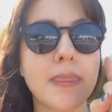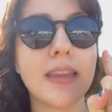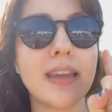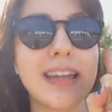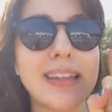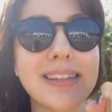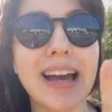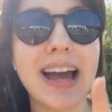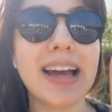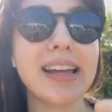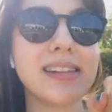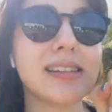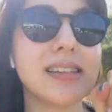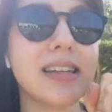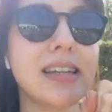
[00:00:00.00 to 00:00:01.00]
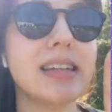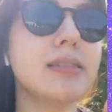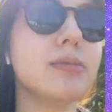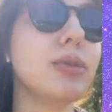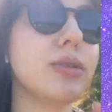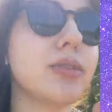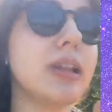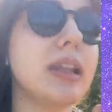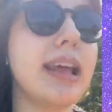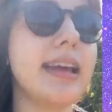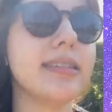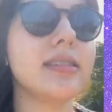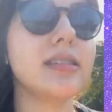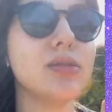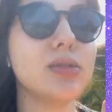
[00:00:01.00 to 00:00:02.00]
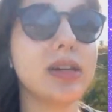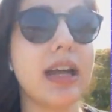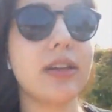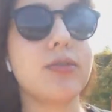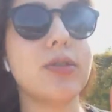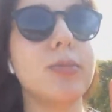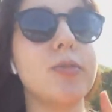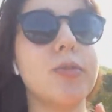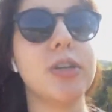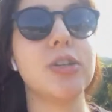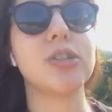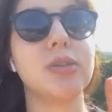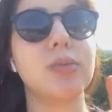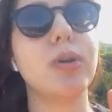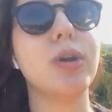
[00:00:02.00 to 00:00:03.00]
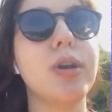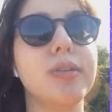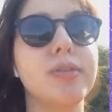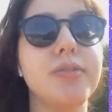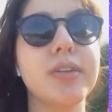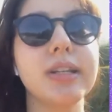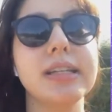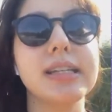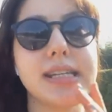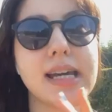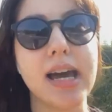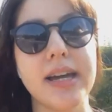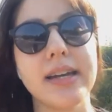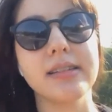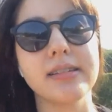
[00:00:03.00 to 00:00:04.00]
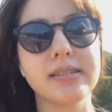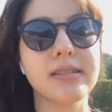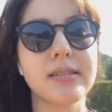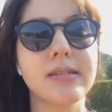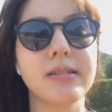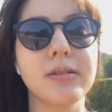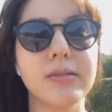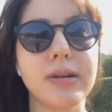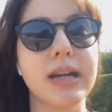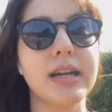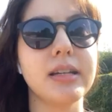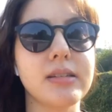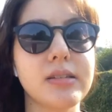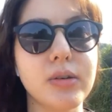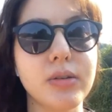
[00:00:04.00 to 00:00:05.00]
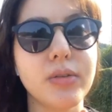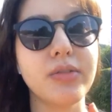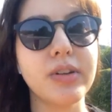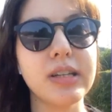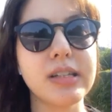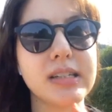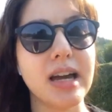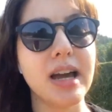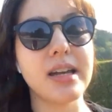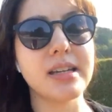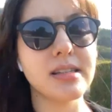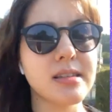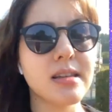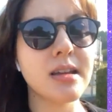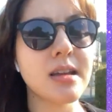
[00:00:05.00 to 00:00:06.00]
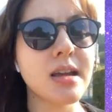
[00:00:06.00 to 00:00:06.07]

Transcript: it ties in with the lesson you get from fiction where the villain dies, right? So the villain dies.